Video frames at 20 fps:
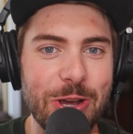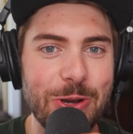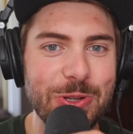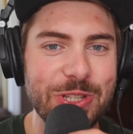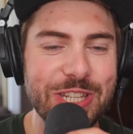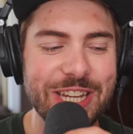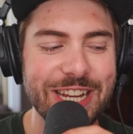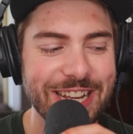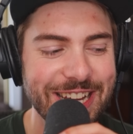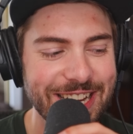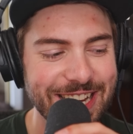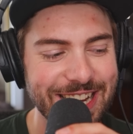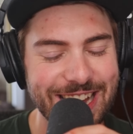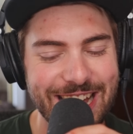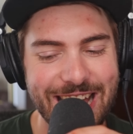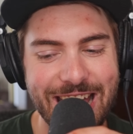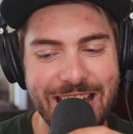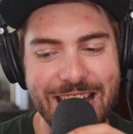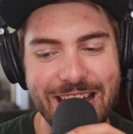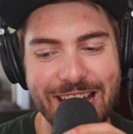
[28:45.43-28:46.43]
goes.
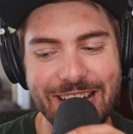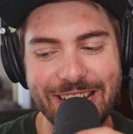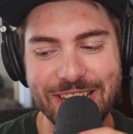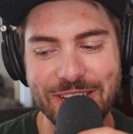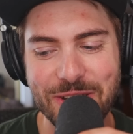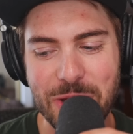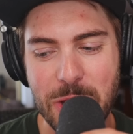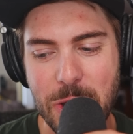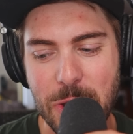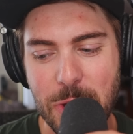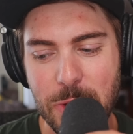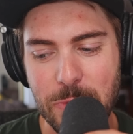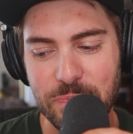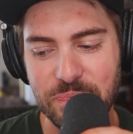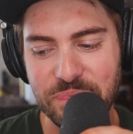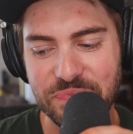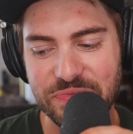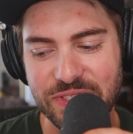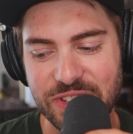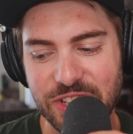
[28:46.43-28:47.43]
And,
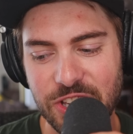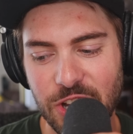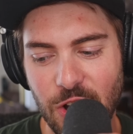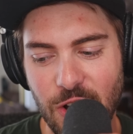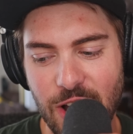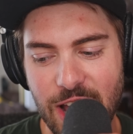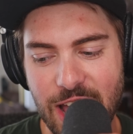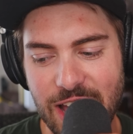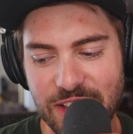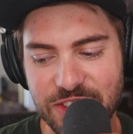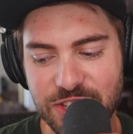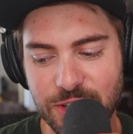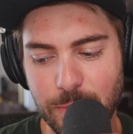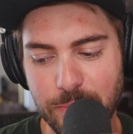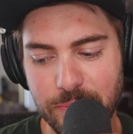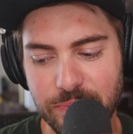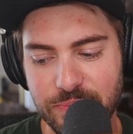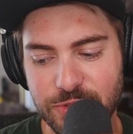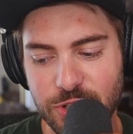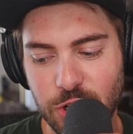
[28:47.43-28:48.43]
you know, I had
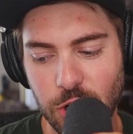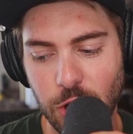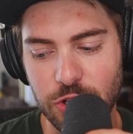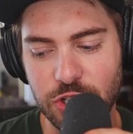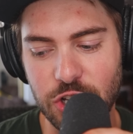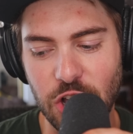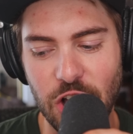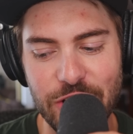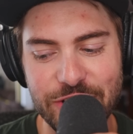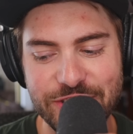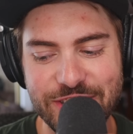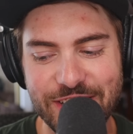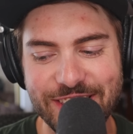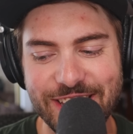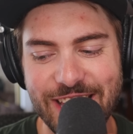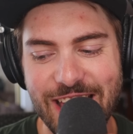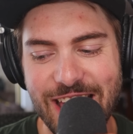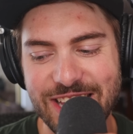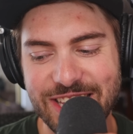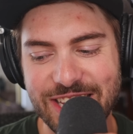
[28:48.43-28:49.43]
some close calls on
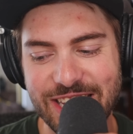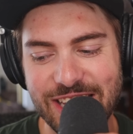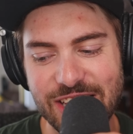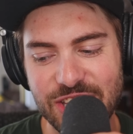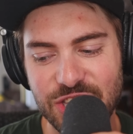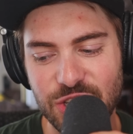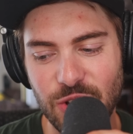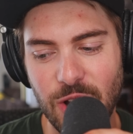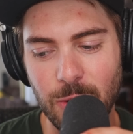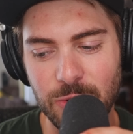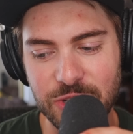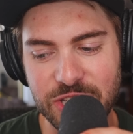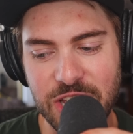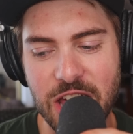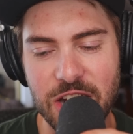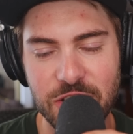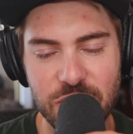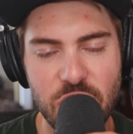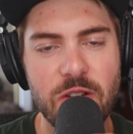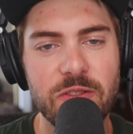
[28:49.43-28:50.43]
the AT. And so I was
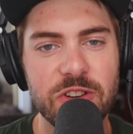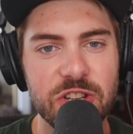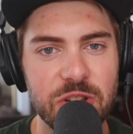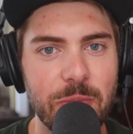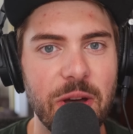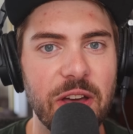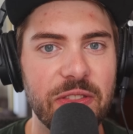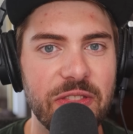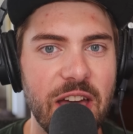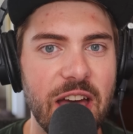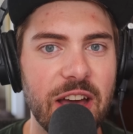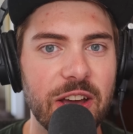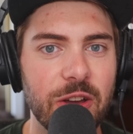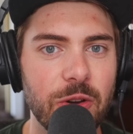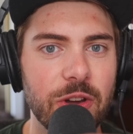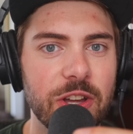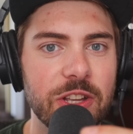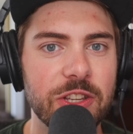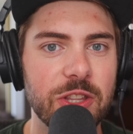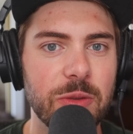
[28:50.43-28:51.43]
kind of nervous about that
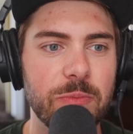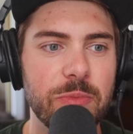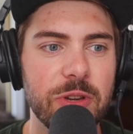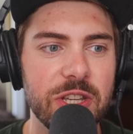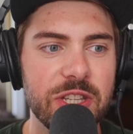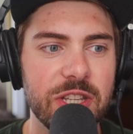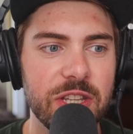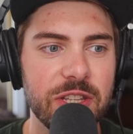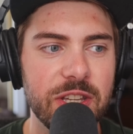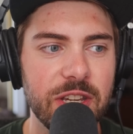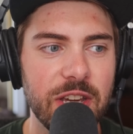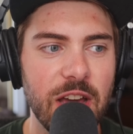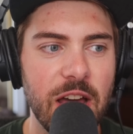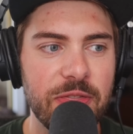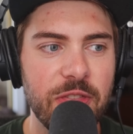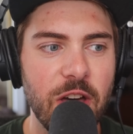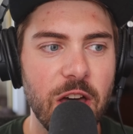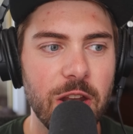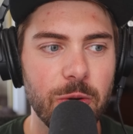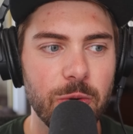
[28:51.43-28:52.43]
going into the PCT.
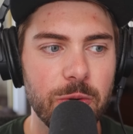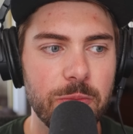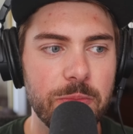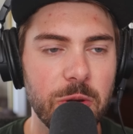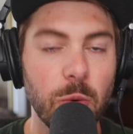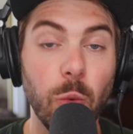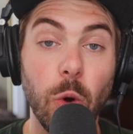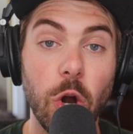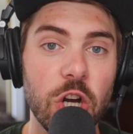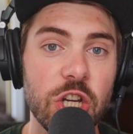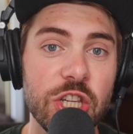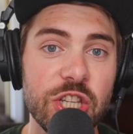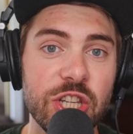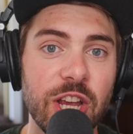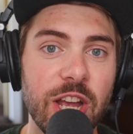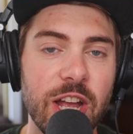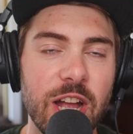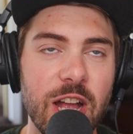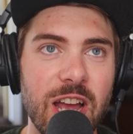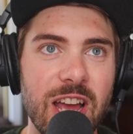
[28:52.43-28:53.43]
I thought it would be worse,
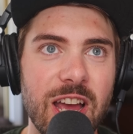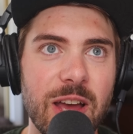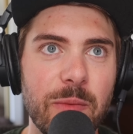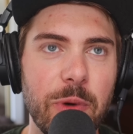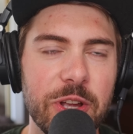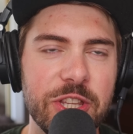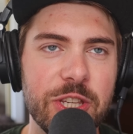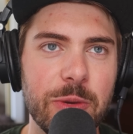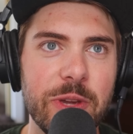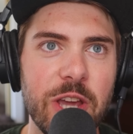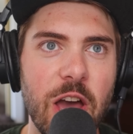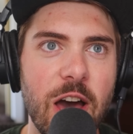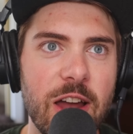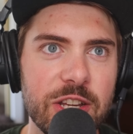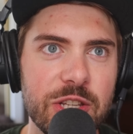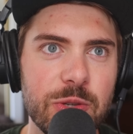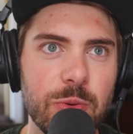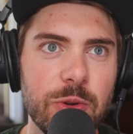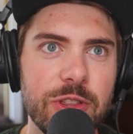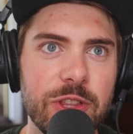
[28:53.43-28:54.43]
but to be
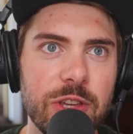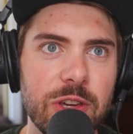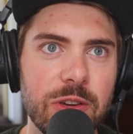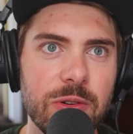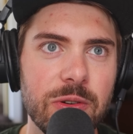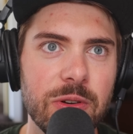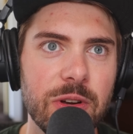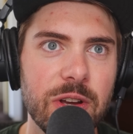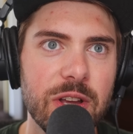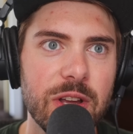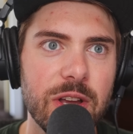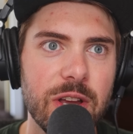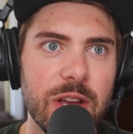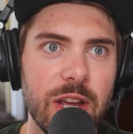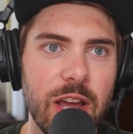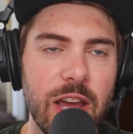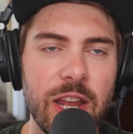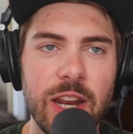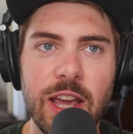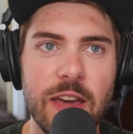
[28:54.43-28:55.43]
honest with you,
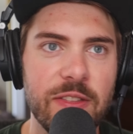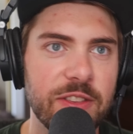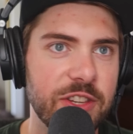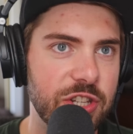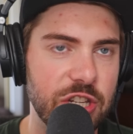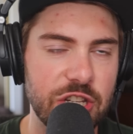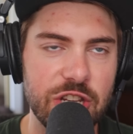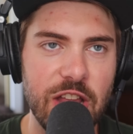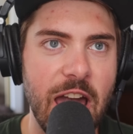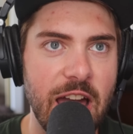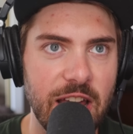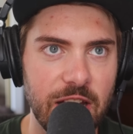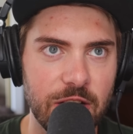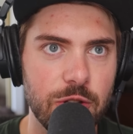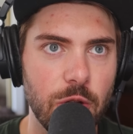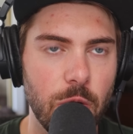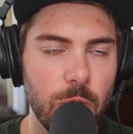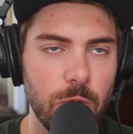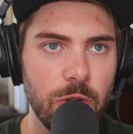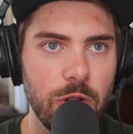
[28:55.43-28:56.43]
and again, this is just
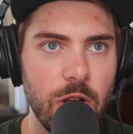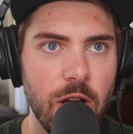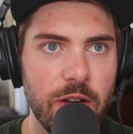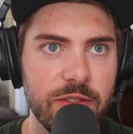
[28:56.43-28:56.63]
anecdotal,